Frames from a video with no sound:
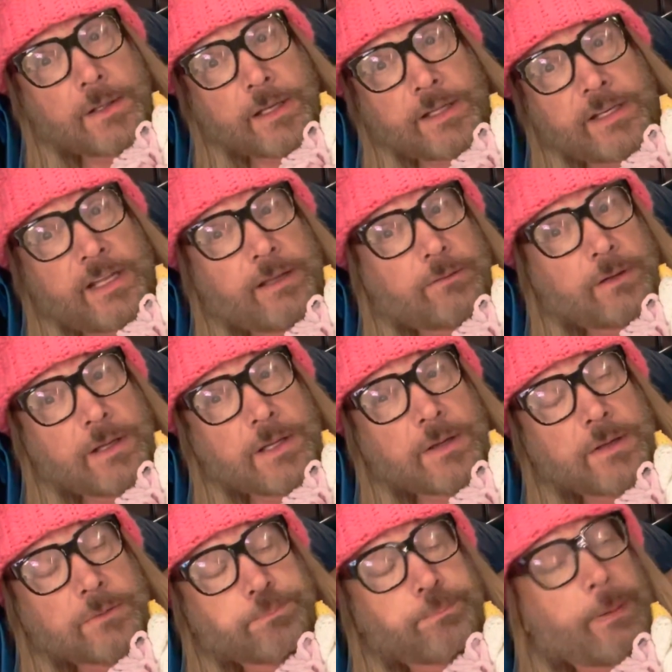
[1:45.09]
And then
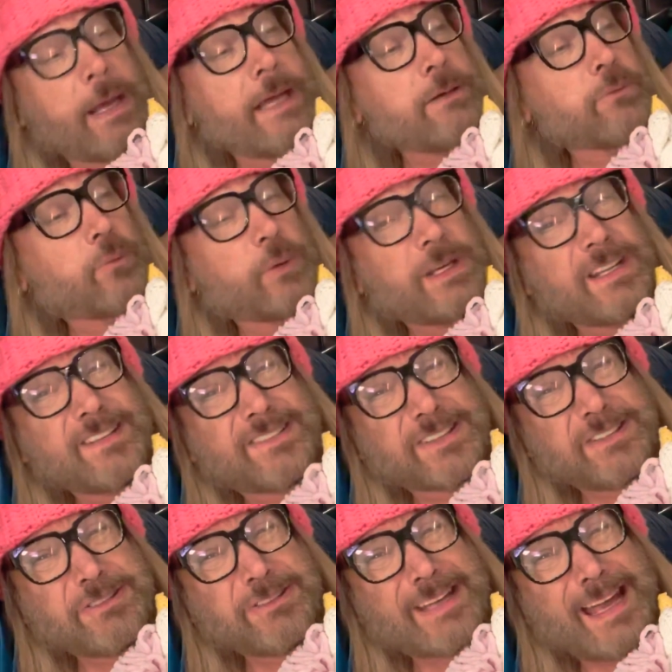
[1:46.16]
Biden wins
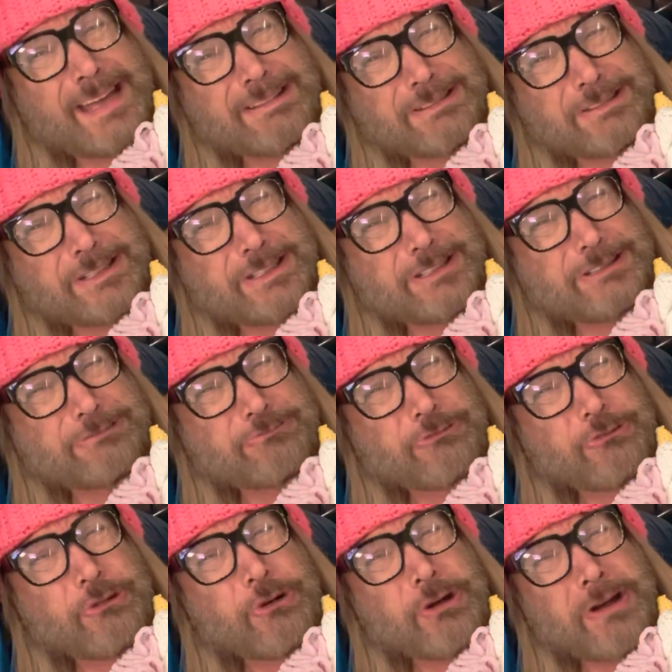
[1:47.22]
and you guys are just
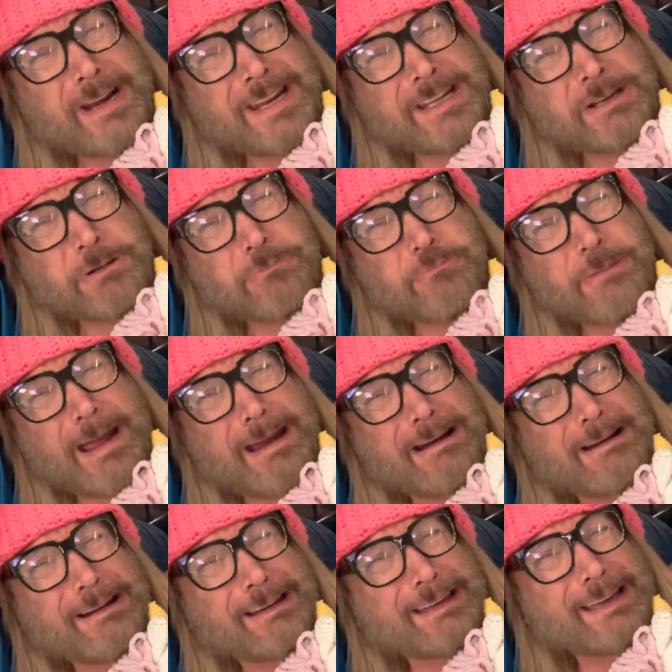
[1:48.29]
ruining
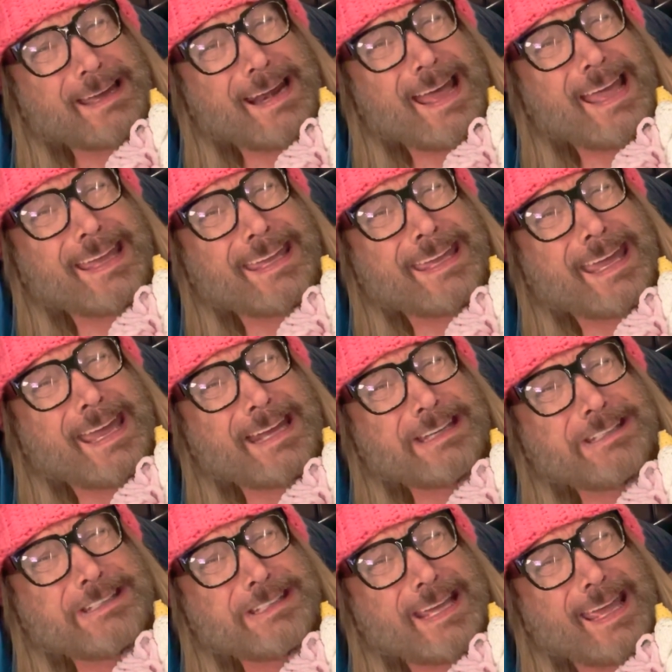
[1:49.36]
America and I
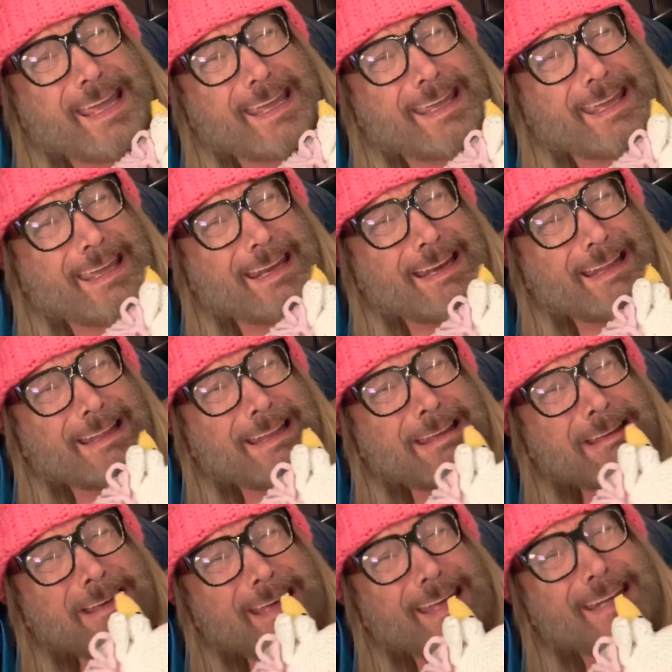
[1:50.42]
can't take it.
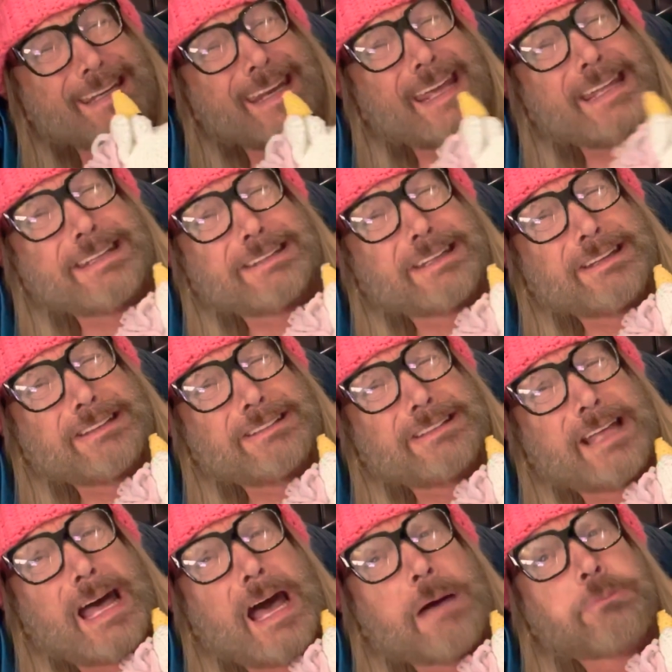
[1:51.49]
It needs to
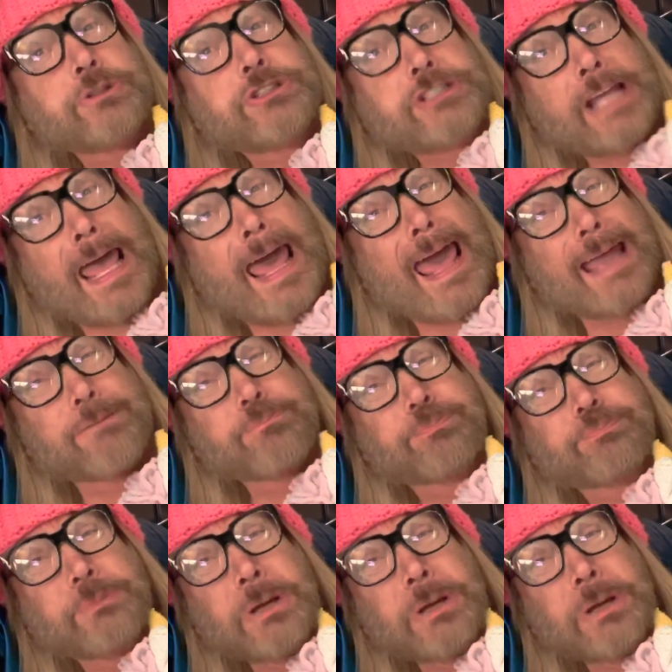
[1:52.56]
stop, Jack.